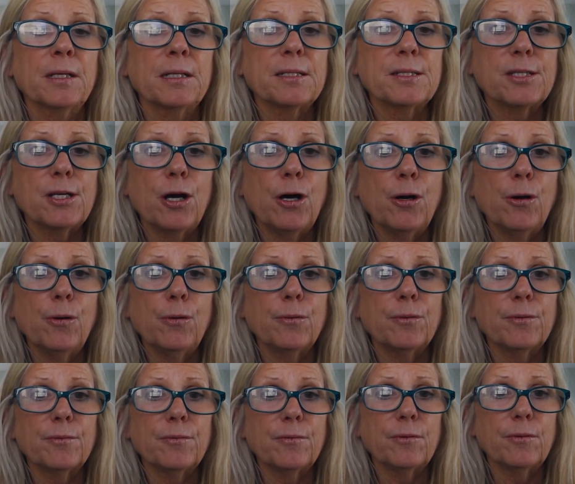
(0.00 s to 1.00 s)

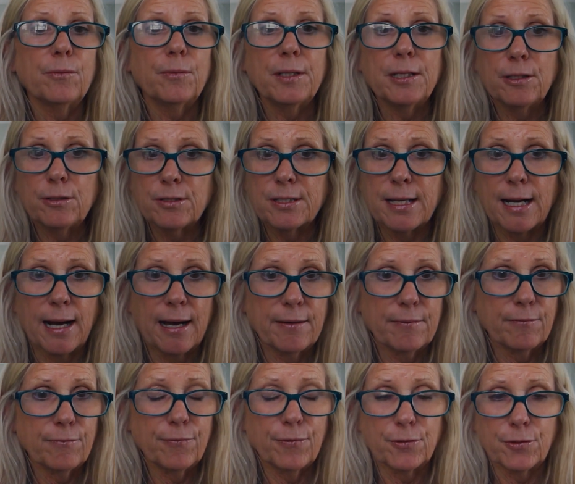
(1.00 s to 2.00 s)
So we use that
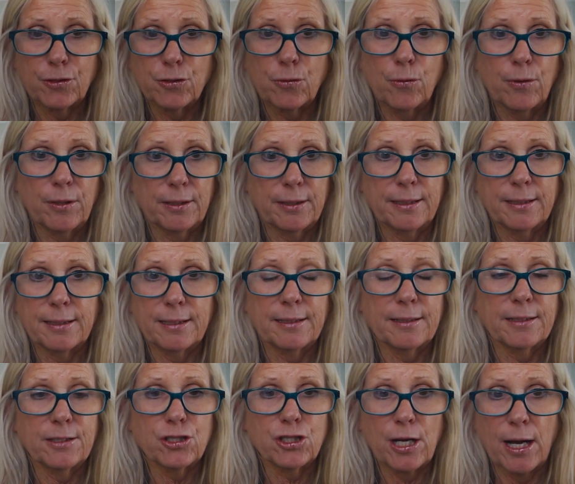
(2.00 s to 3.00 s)
for the toilet
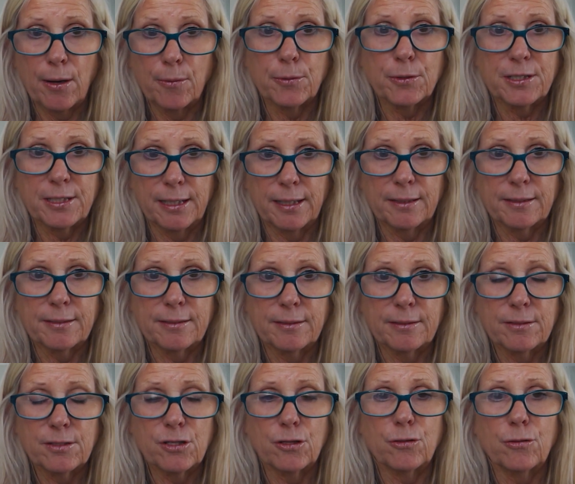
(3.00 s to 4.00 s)
in the shower tent.
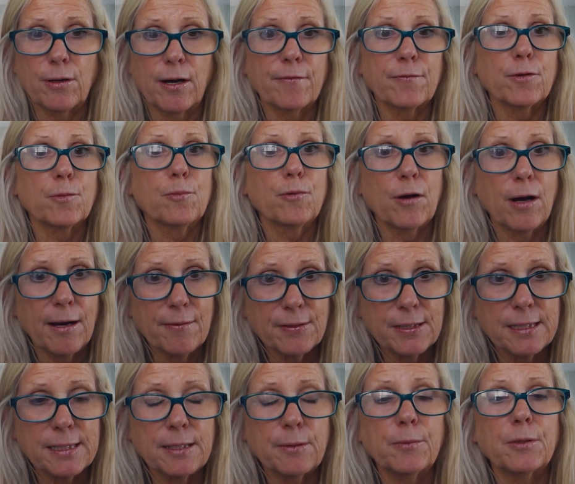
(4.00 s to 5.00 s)
So you have your
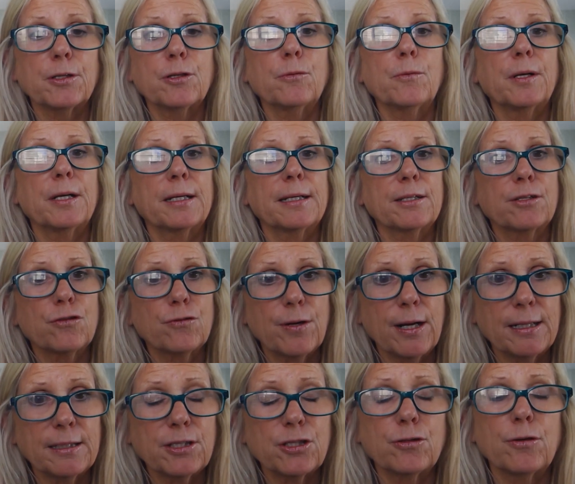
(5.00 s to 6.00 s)
privacy when you want to get
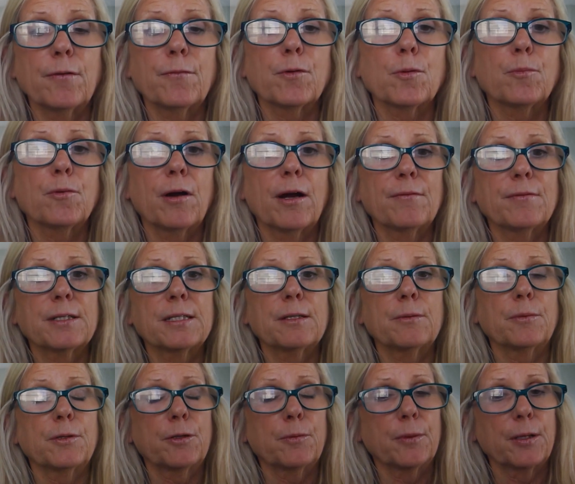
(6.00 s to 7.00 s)
dressed. You have your privacy
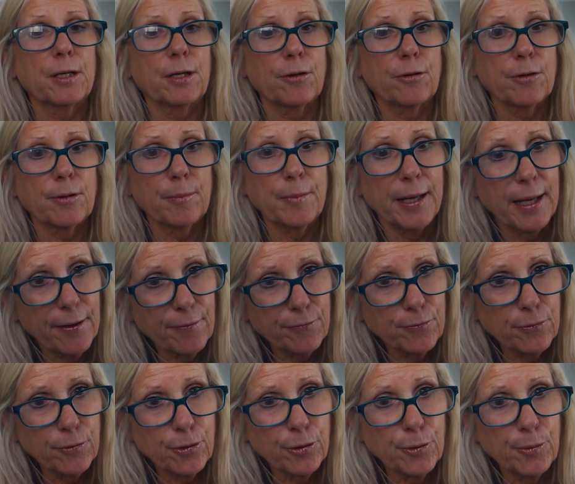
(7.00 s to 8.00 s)
when you want to go to the
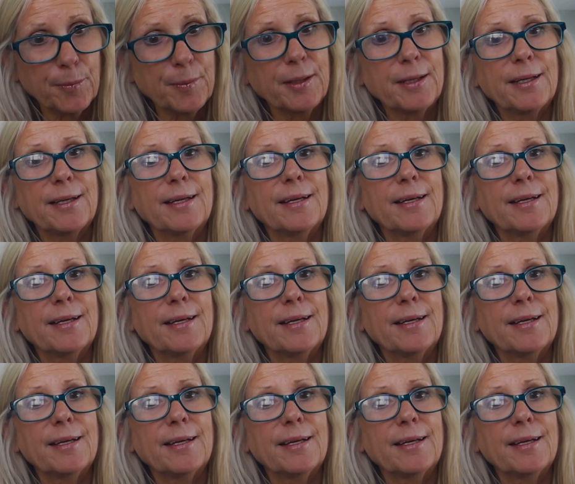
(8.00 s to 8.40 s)
bathroom,